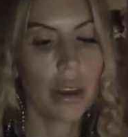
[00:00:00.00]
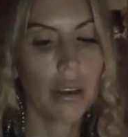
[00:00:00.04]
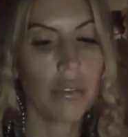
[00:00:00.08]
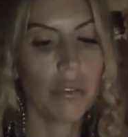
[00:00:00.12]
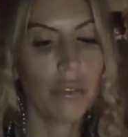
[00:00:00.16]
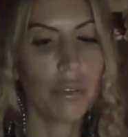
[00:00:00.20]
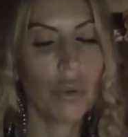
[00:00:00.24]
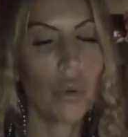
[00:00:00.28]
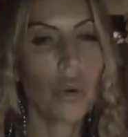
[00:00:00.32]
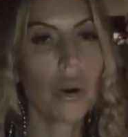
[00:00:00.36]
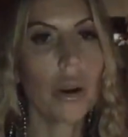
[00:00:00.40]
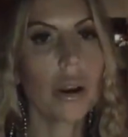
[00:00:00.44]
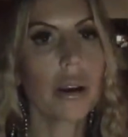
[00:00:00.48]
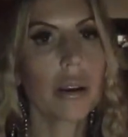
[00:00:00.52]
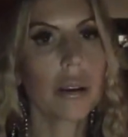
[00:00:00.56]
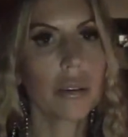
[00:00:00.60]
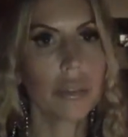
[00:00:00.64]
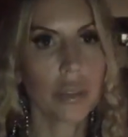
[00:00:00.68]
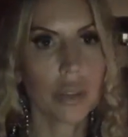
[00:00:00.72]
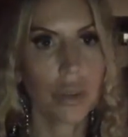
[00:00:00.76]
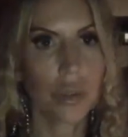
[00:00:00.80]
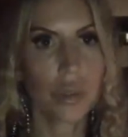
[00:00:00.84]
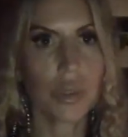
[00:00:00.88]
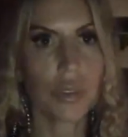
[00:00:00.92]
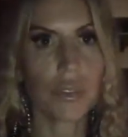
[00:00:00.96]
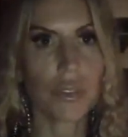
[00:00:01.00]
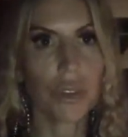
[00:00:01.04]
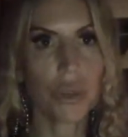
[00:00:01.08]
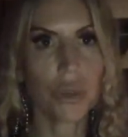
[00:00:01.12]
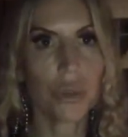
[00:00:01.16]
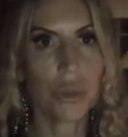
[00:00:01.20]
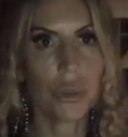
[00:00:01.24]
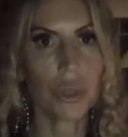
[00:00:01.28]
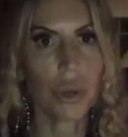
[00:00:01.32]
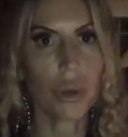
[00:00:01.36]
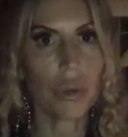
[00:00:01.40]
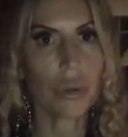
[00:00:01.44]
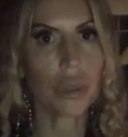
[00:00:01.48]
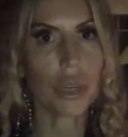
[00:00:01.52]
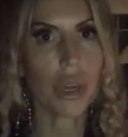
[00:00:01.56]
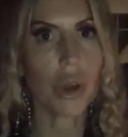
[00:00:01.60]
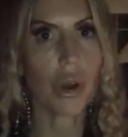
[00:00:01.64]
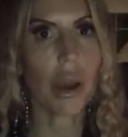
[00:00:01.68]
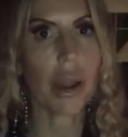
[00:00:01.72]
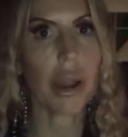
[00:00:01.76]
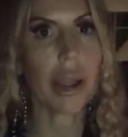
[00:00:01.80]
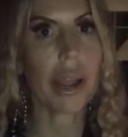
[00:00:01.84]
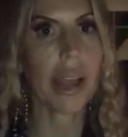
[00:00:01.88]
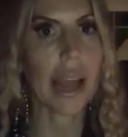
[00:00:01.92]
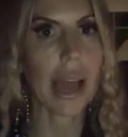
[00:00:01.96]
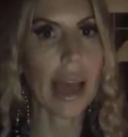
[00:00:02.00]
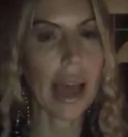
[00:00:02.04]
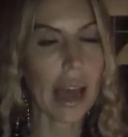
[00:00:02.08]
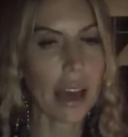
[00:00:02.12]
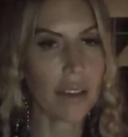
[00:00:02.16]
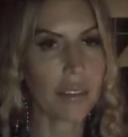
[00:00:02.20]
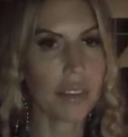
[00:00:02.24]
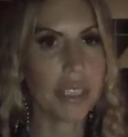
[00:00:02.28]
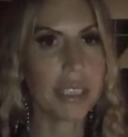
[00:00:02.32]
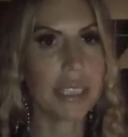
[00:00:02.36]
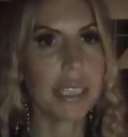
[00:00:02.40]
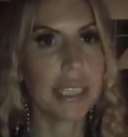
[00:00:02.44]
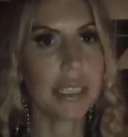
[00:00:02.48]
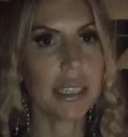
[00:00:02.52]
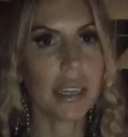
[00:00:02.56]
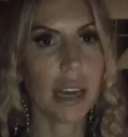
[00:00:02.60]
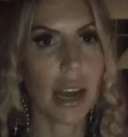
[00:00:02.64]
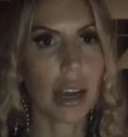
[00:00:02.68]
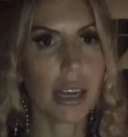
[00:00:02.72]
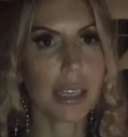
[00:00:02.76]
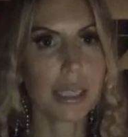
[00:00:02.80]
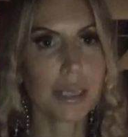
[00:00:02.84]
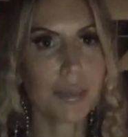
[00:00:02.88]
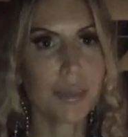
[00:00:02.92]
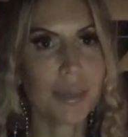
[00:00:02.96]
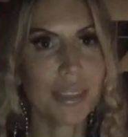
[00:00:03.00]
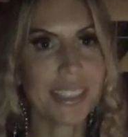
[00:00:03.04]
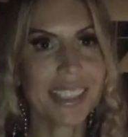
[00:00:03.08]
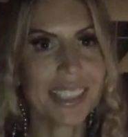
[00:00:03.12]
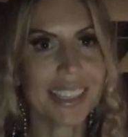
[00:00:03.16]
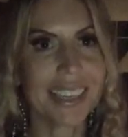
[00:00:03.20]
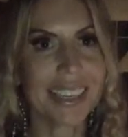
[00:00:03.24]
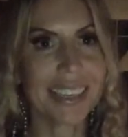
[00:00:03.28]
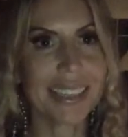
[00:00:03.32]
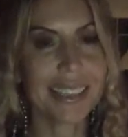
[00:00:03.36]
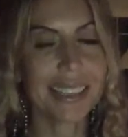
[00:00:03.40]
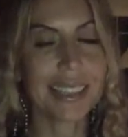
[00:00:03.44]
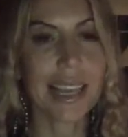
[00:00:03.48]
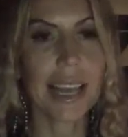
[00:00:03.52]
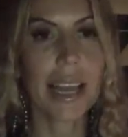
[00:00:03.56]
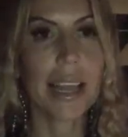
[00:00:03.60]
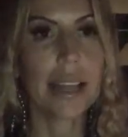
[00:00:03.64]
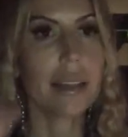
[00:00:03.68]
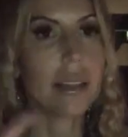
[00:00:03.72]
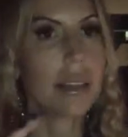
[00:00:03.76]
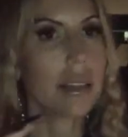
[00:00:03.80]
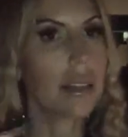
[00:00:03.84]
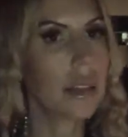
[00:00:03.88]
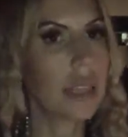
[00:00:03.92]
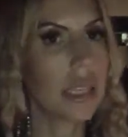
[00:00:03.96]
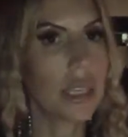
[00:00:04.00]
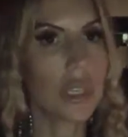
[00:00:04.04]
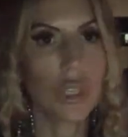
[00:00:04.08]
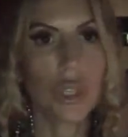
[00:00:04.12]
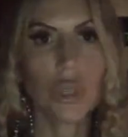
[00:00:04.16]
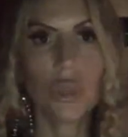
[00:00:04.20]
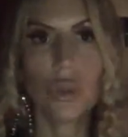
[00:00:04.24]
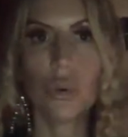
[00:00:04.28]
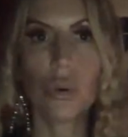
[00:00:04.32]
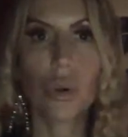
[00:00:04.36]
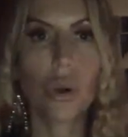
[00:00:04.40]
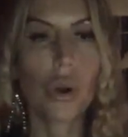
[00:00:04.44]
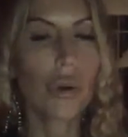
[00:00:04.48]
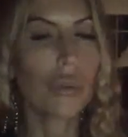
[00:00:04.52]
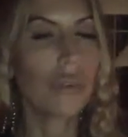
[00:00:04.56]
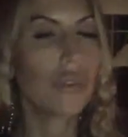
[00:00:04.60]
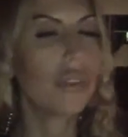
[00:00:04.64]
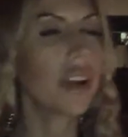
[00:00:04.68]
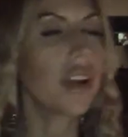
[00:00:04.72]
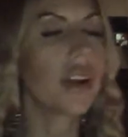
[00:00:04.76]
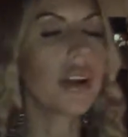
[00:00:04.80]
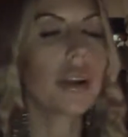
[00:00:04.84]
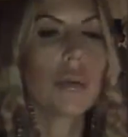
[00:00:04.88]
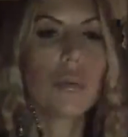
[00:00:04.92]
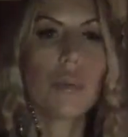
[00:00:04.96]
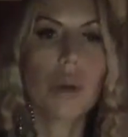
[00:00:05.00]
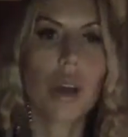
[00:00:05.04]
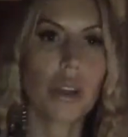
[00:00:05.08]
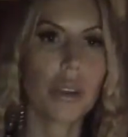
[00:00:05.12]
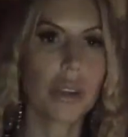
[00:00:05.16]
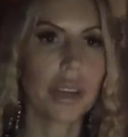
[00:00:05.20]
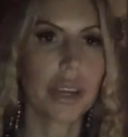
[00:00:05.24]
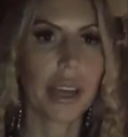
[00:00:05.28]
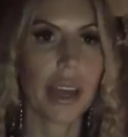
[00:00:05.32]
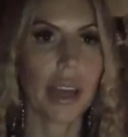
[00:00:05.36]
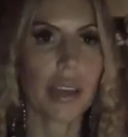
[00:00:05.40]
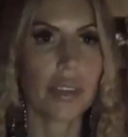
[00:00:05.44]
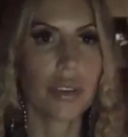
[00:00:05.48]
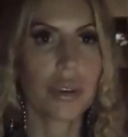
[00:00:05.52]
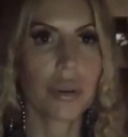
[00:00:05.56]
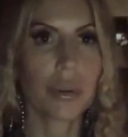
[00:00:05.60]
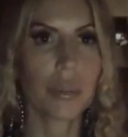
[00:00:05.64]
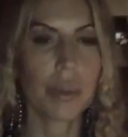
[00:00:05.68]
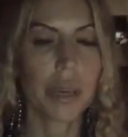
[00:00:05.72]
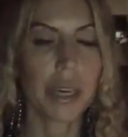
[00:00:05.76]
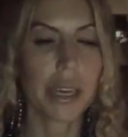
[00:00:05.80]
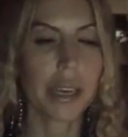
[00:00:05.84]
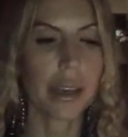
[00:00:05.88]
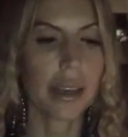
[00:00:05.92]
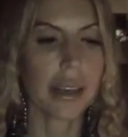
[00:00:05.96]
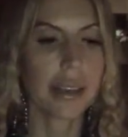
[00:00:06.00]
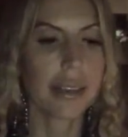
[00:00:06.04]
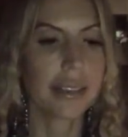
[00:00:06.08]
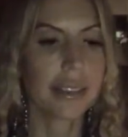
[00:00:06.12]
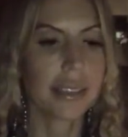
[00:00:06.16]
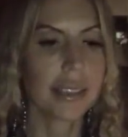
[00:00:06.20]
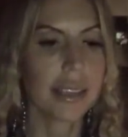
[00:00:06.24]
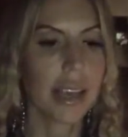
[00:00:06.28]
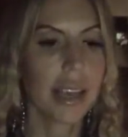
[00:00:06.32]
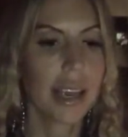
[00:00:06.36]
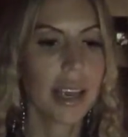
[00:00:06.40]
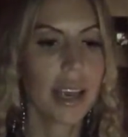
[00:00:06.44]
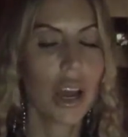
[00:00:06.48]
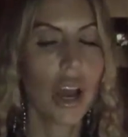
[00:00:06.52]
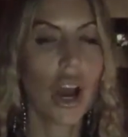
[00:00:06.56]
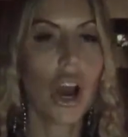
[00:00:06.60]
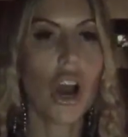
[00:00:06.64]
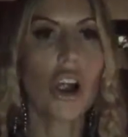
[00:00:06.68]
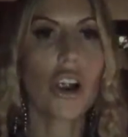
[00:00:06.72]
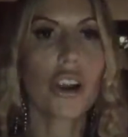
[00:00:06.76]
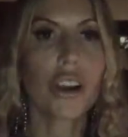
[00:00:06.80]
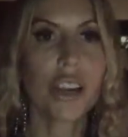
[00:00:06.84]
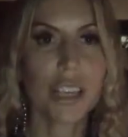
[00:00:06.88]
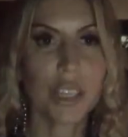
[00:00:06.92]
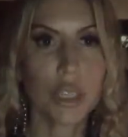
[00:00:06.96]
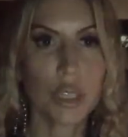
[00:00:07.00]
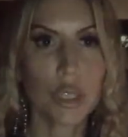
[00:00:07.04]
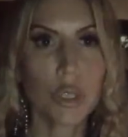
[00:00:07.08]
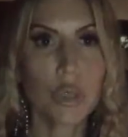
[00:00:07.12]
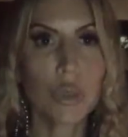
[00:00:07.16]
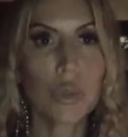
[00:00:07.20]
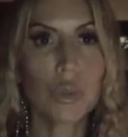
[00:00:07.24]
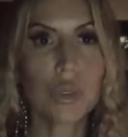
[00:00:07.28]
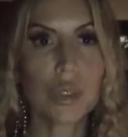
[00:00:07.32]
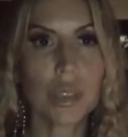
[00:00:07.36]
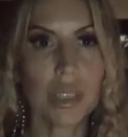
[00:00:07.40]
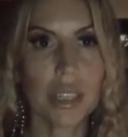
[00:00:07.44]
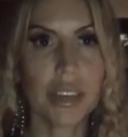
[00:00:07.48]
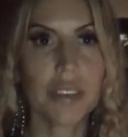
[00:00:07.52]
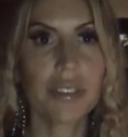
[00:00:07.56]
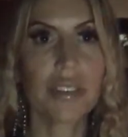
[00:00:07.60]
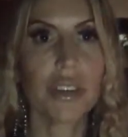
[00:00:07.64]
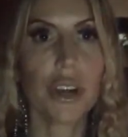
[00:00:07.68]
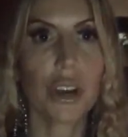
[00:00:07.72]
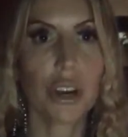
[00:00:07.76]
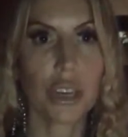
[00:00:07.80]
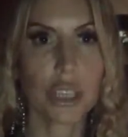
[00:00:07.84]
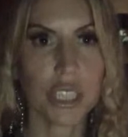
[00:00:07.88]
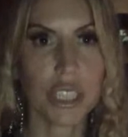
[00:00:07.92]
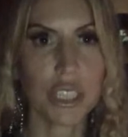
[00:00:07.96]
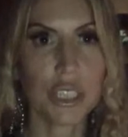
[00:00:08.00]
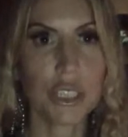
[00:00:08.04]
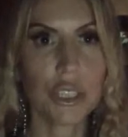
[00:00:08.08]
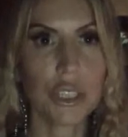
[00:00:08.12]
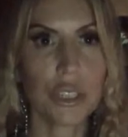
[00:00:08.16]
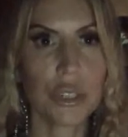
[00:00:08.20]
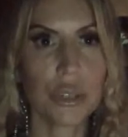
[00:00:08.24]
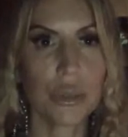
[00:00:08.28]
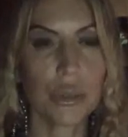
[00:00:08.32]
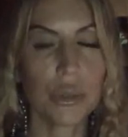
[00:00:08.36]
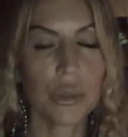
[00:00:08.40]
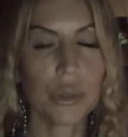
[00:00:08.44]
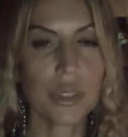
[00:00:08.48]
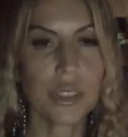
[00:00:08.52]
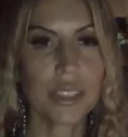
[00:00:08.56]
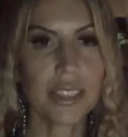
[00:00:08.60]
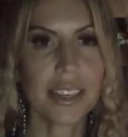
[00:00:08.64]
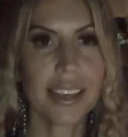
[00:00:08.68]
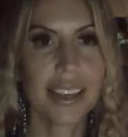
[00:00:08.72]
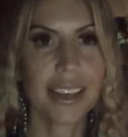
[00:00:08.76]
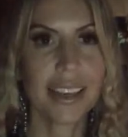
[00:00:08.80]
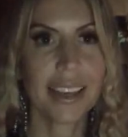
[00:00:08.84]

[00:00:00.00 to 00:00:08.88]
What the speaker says: For those of you who don't know, I have a detox business, and the two go very well together because our issues live in our tissues.